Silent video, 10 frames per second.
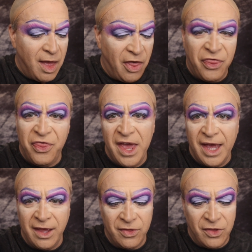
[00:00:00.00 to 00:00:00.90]
a
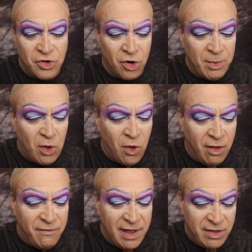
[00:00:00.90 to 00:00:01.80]
thing, the
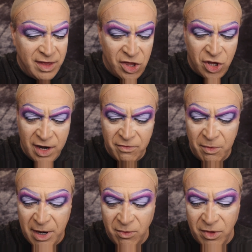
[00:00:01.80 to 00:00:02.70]
Dermacol Foundation.
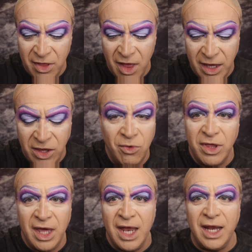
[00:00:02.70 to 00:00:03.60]
Everybody was like
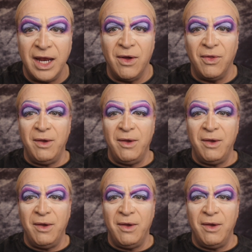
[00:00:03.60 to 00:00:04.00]
using it, and you know,